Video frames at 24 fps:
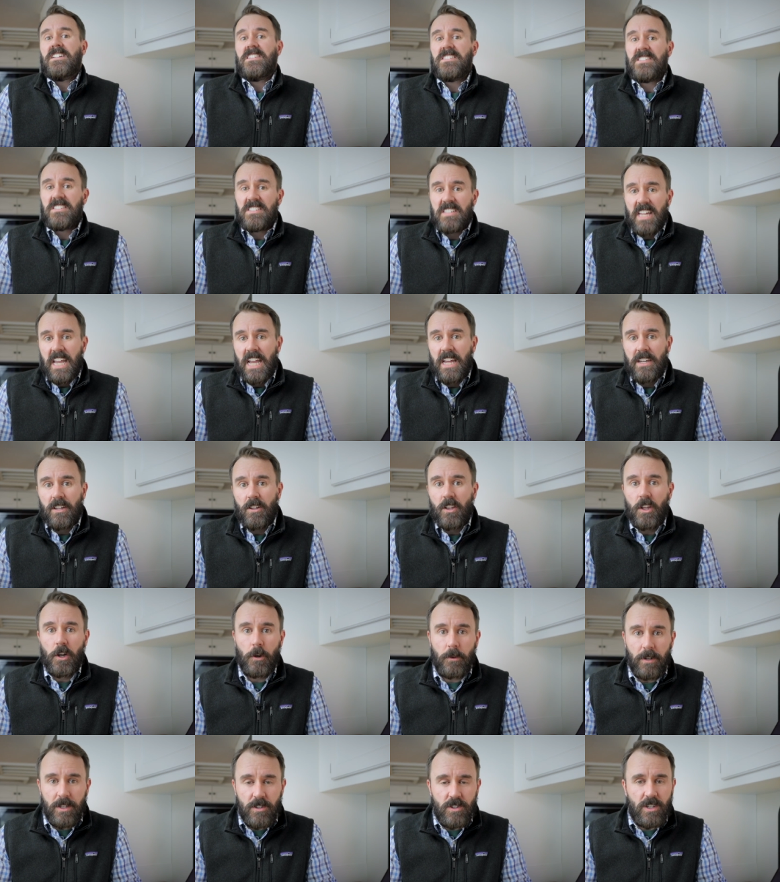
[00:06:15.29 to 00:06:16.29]

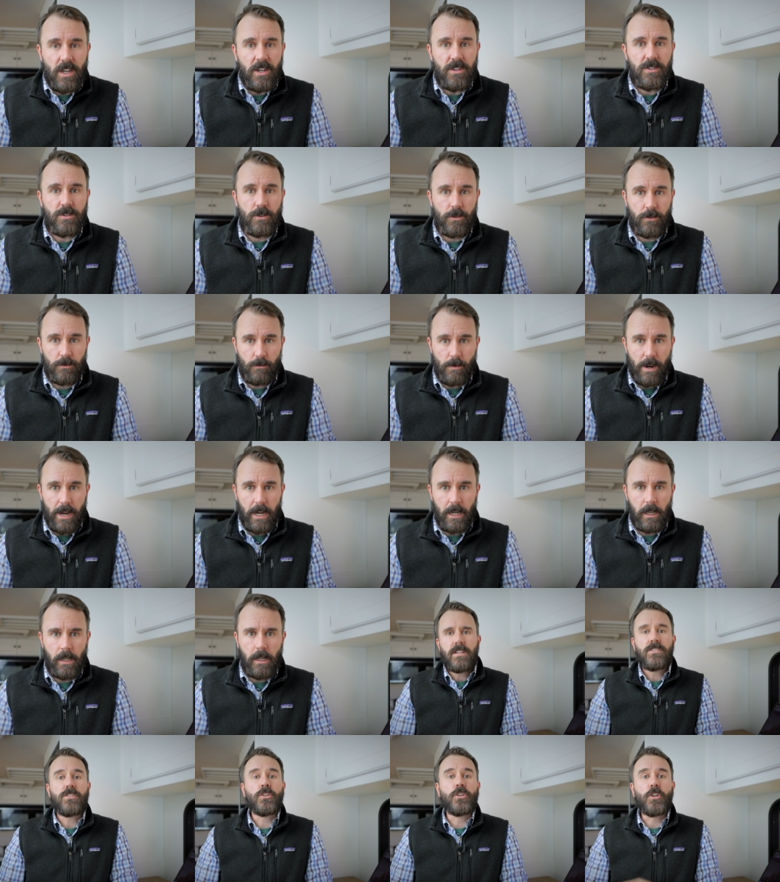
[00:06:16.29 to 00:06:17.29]
standalone adjusters, right?
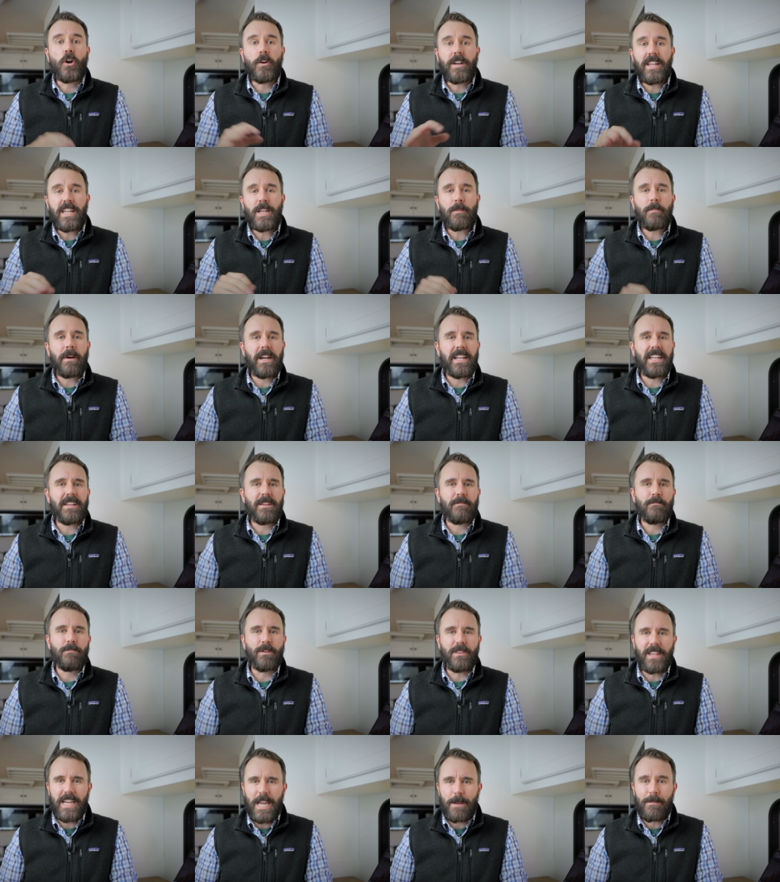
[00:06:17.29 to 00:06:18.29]
So don't anybody
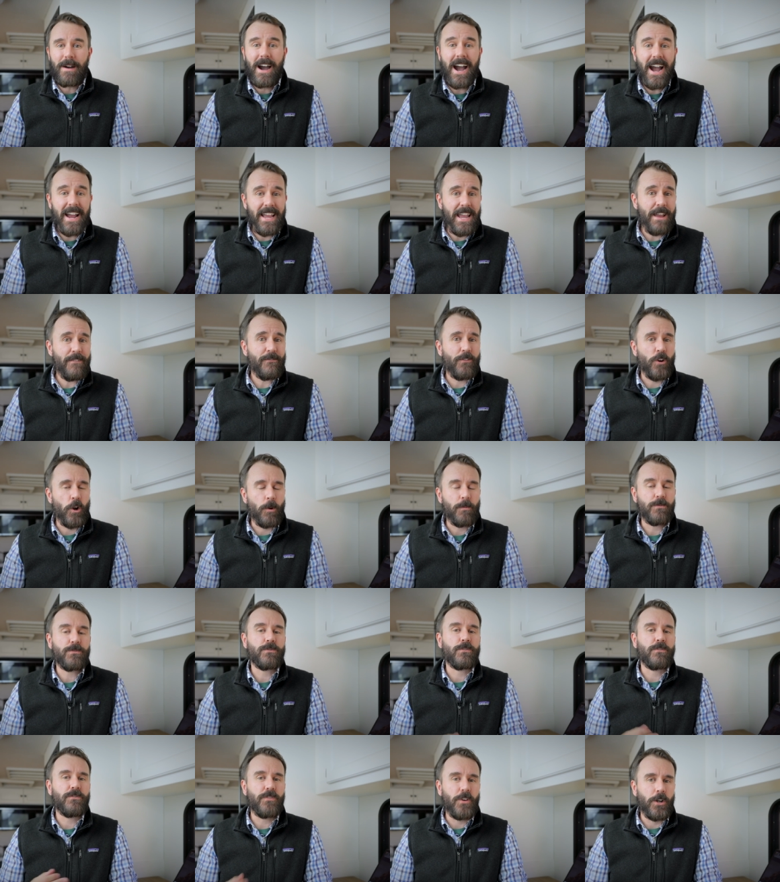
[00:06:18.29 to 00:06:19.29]
blame IA
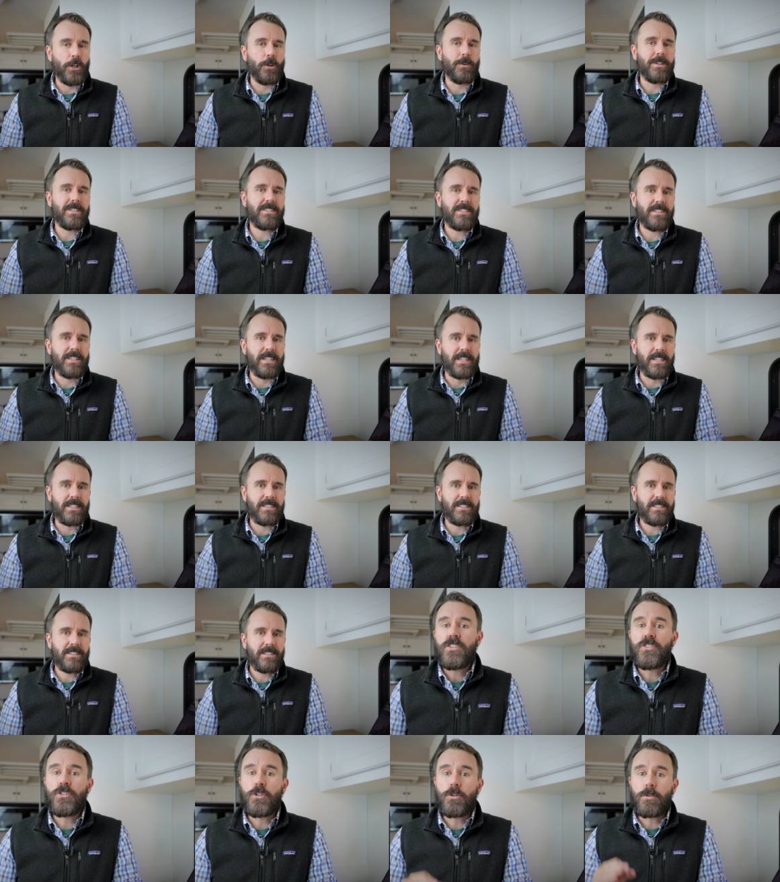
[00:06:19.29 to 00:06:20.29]
firms for photo
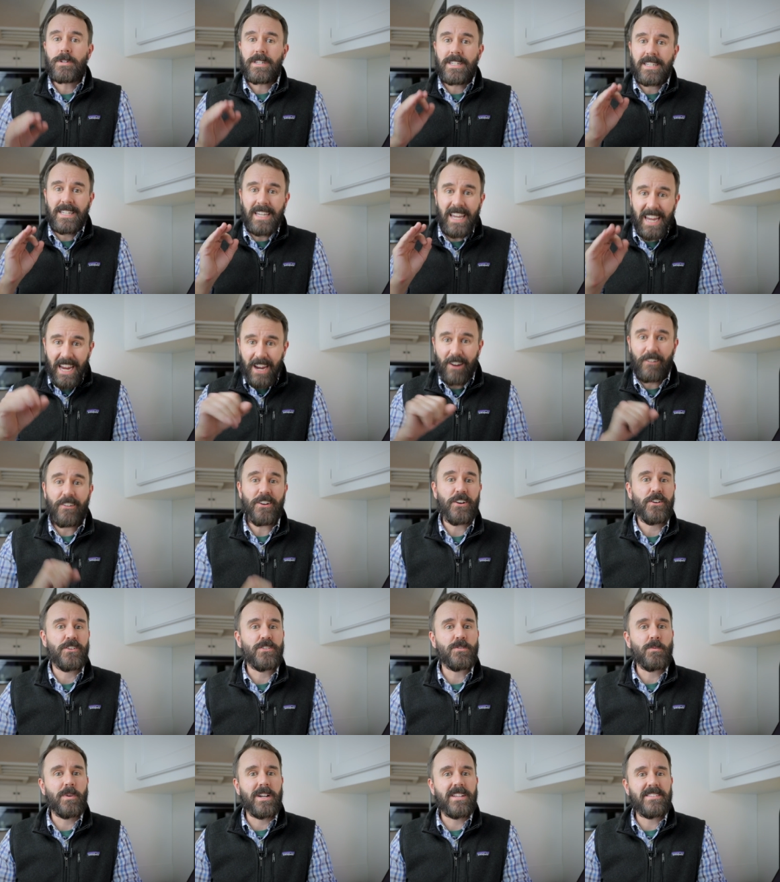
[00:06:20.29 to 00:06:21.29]
assist. Do
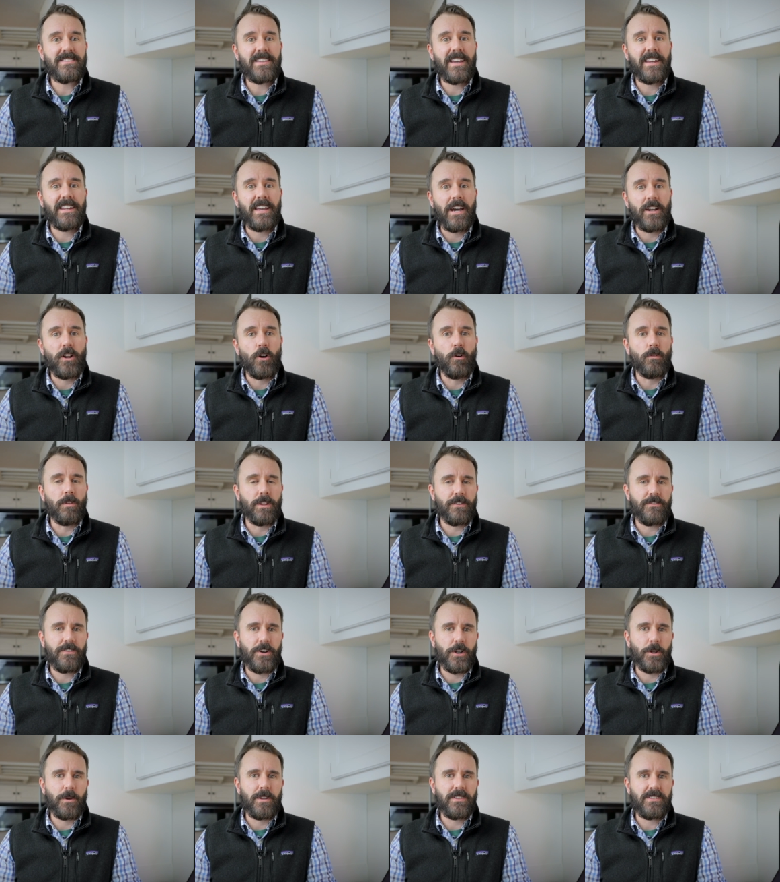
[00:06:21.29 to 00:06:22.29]
carriers want to send out only
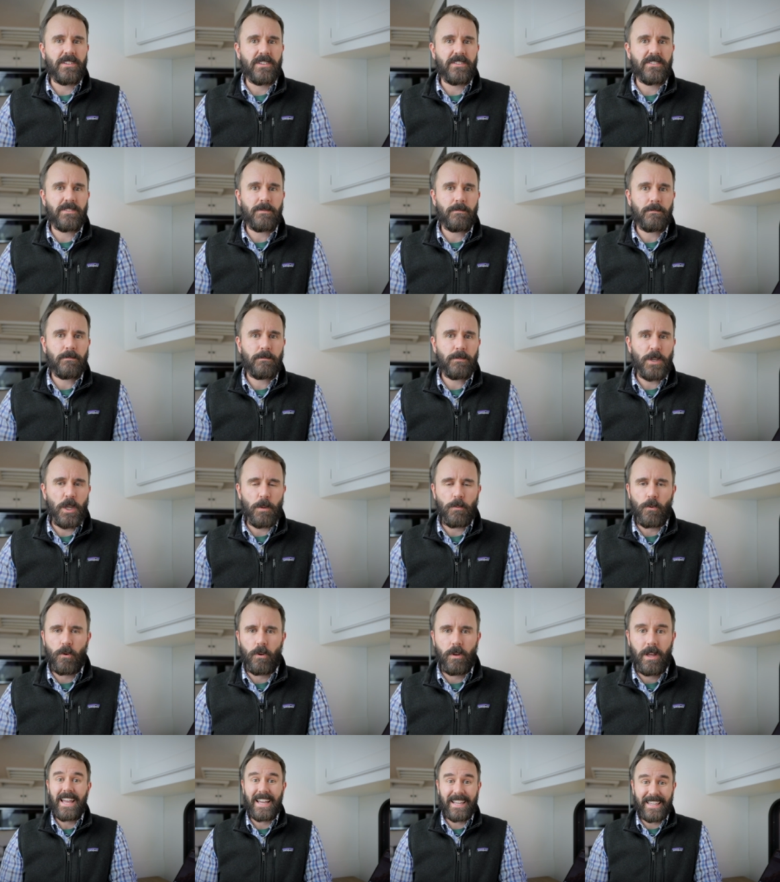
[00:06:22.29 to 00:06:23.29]
photo assist
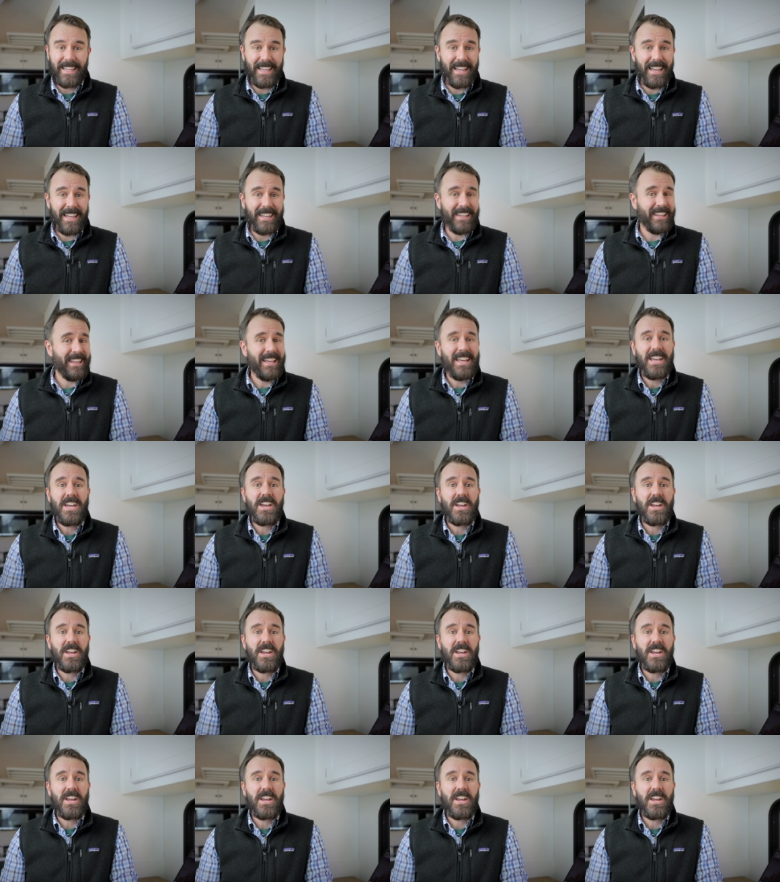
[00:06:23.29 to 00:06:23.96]
people? Again,